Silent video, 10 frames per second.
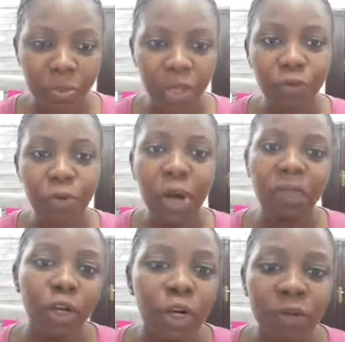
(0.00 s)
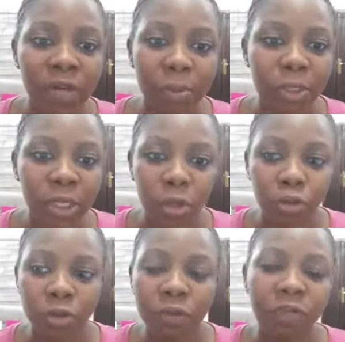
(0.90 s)
You don't have a lot of capital
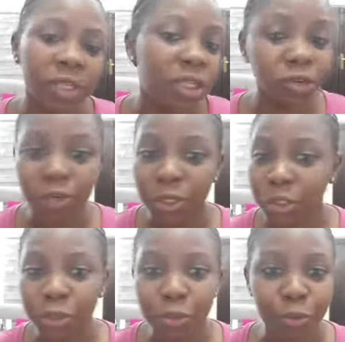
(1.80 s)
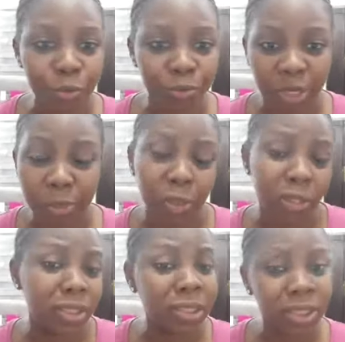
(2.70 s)
to invest in creating your own brand,
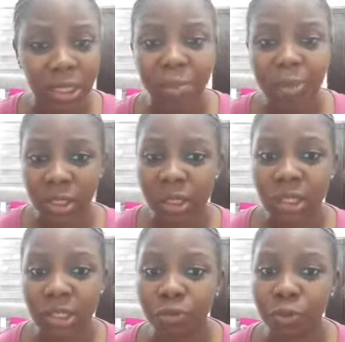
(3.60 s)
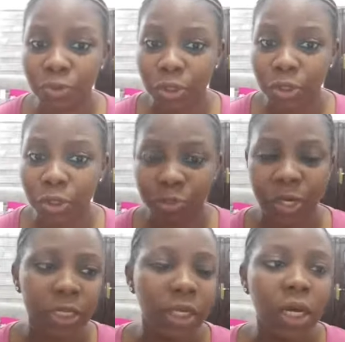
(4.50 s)
because it is capital intensive to create your own
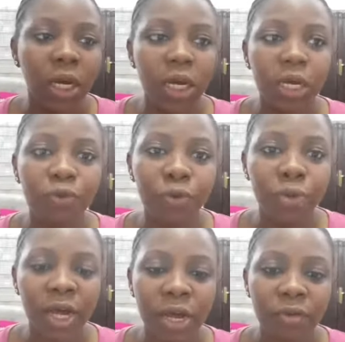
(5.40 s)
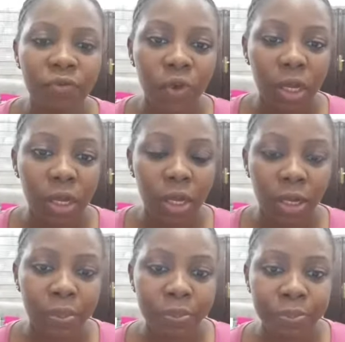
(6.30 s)
brand. If you don't have
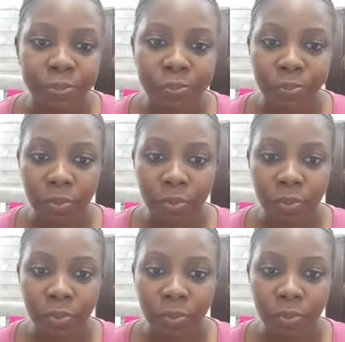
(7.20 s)
the